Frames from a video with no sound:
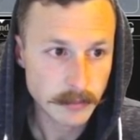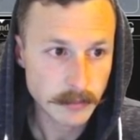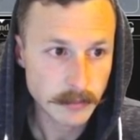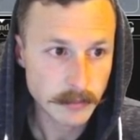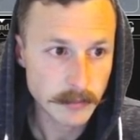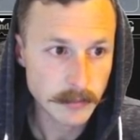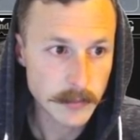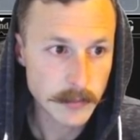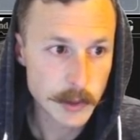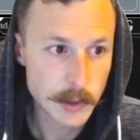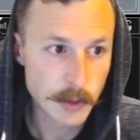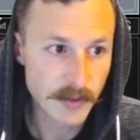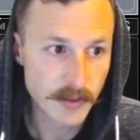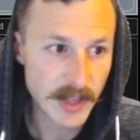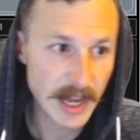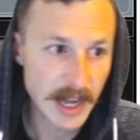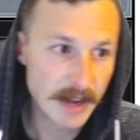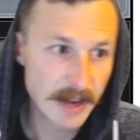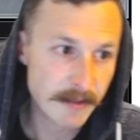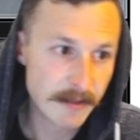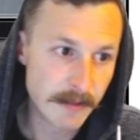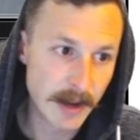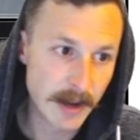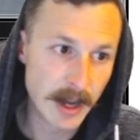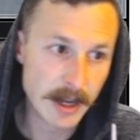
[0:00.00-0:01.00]
So if they have
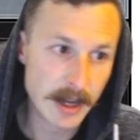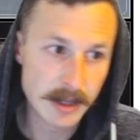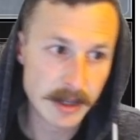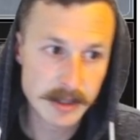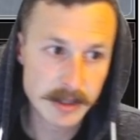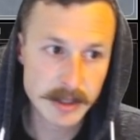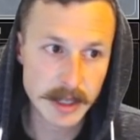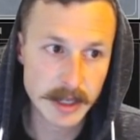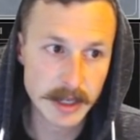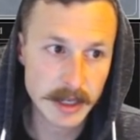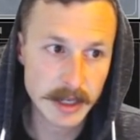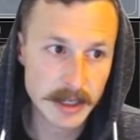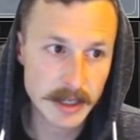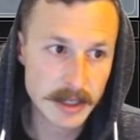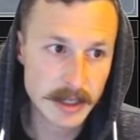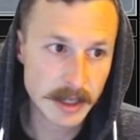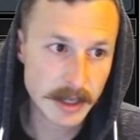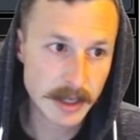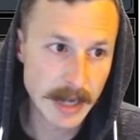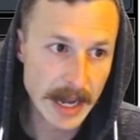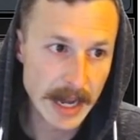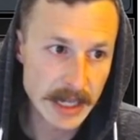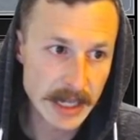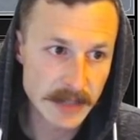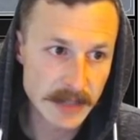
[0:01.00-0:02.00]
Vines, they need to
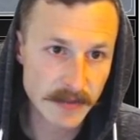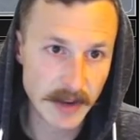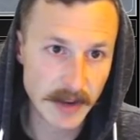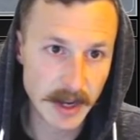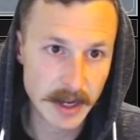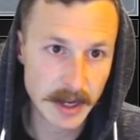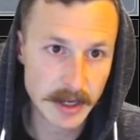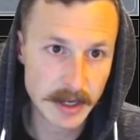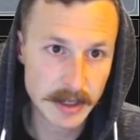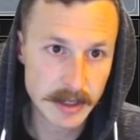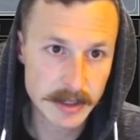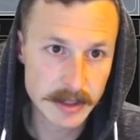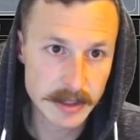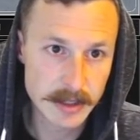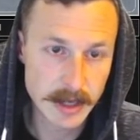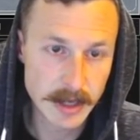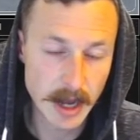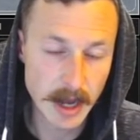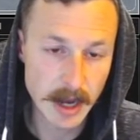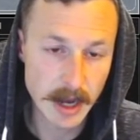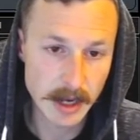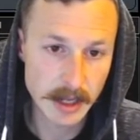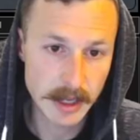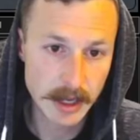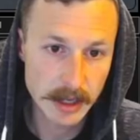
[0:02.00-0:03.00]
cast Vines,
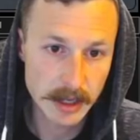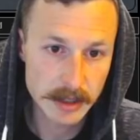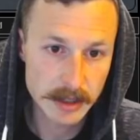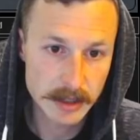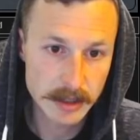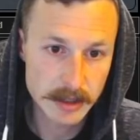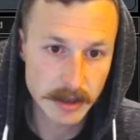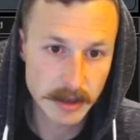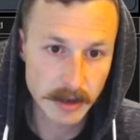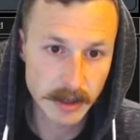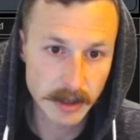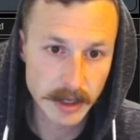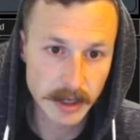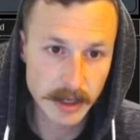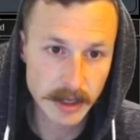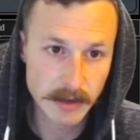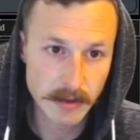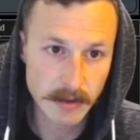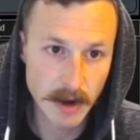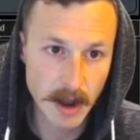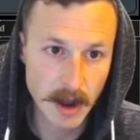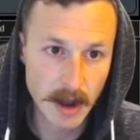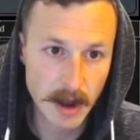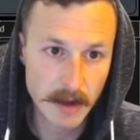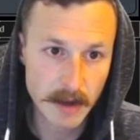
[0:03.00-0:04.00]
not kicked, targeting
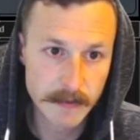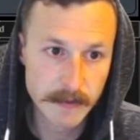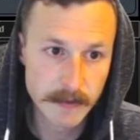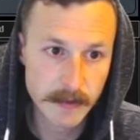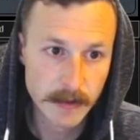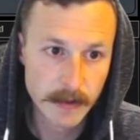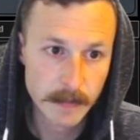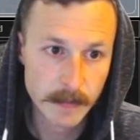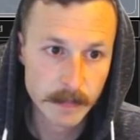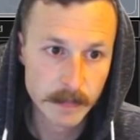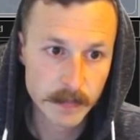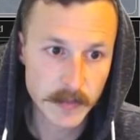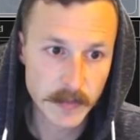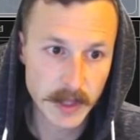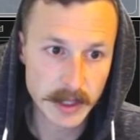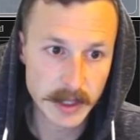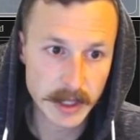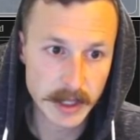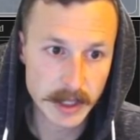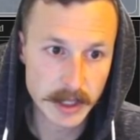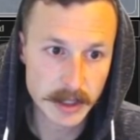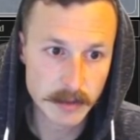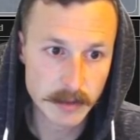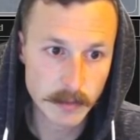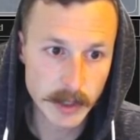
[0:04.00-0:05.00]
Groff. Then
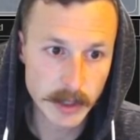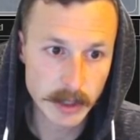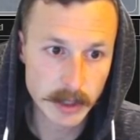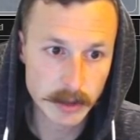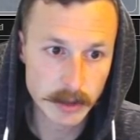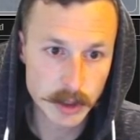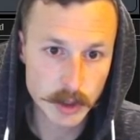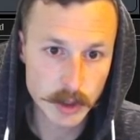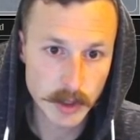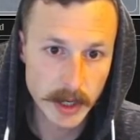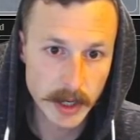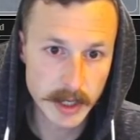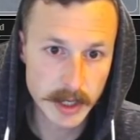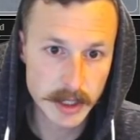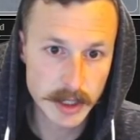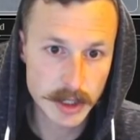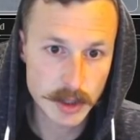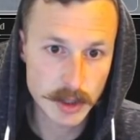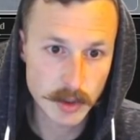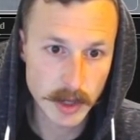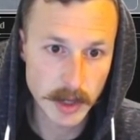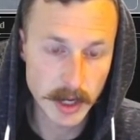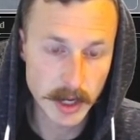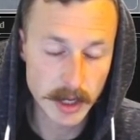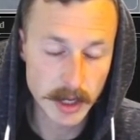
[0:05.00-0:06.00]
we go
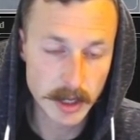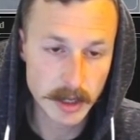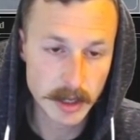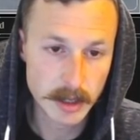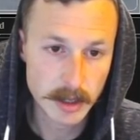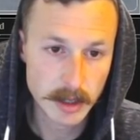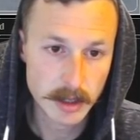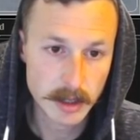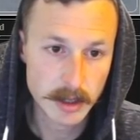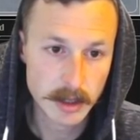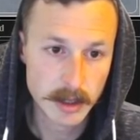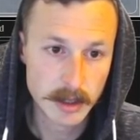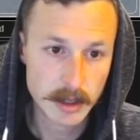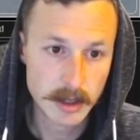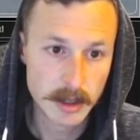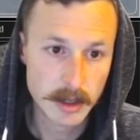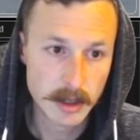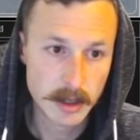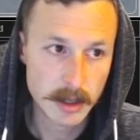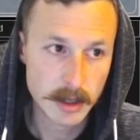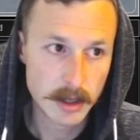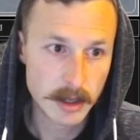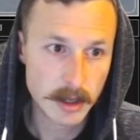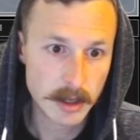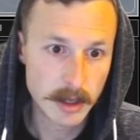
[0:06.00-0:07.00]
trade,
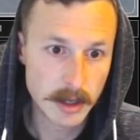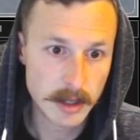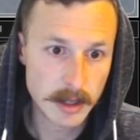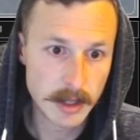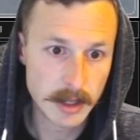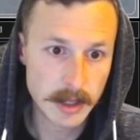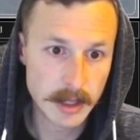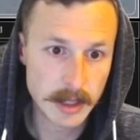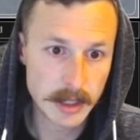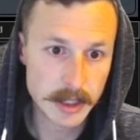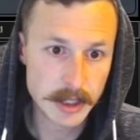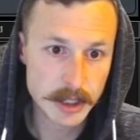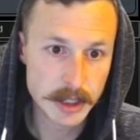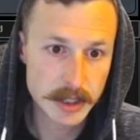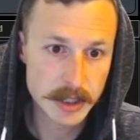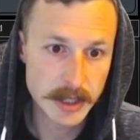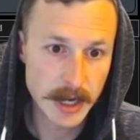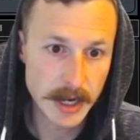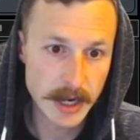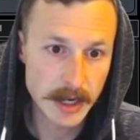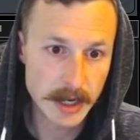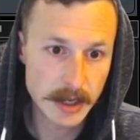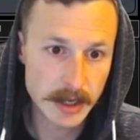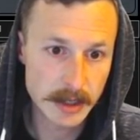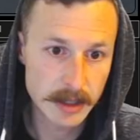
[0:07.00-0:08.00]
and then they just
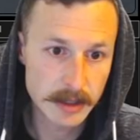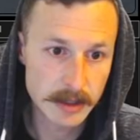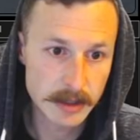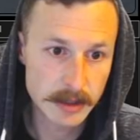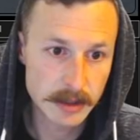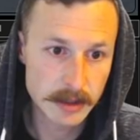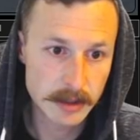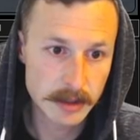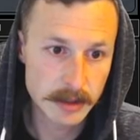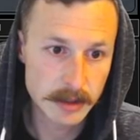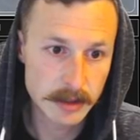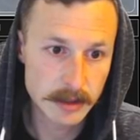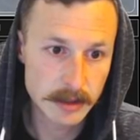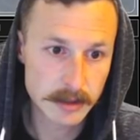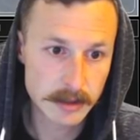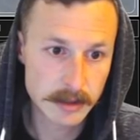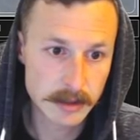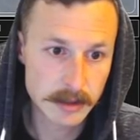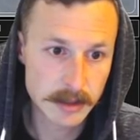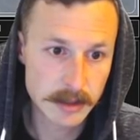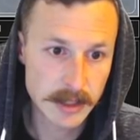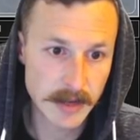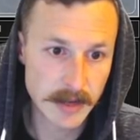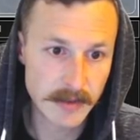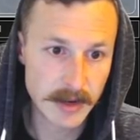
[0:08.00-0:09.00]
take
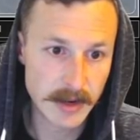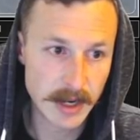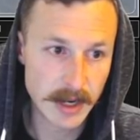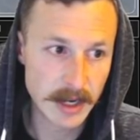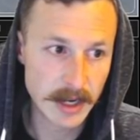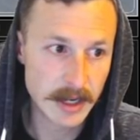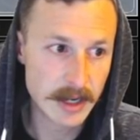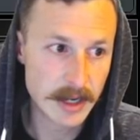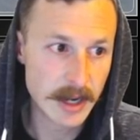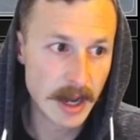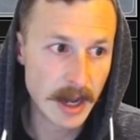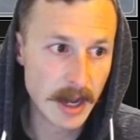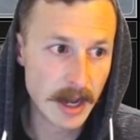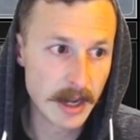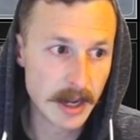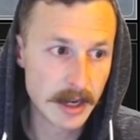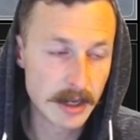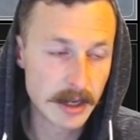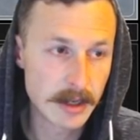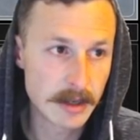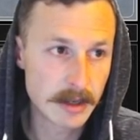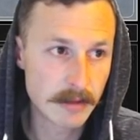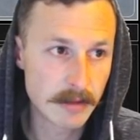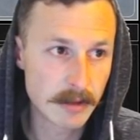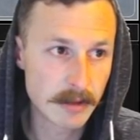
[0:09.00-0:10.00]
7, 8, 9.
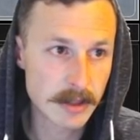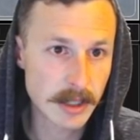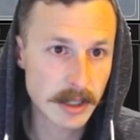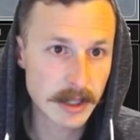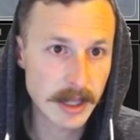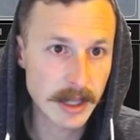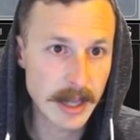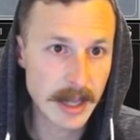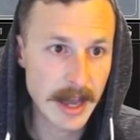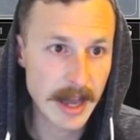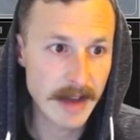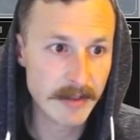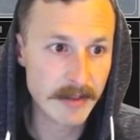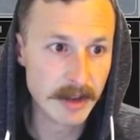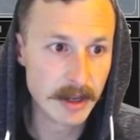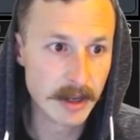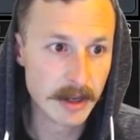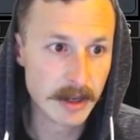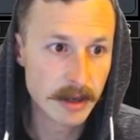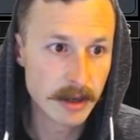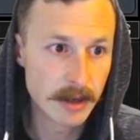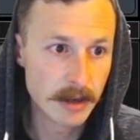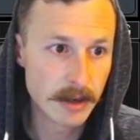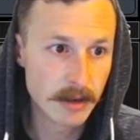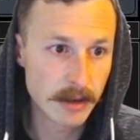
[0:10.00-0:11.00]
Looks like they have it.
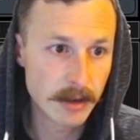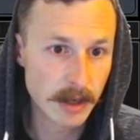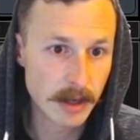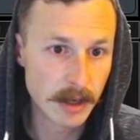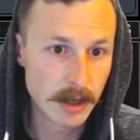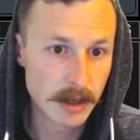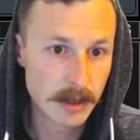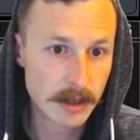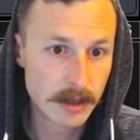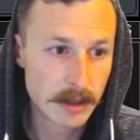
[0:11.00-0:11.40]
Okay.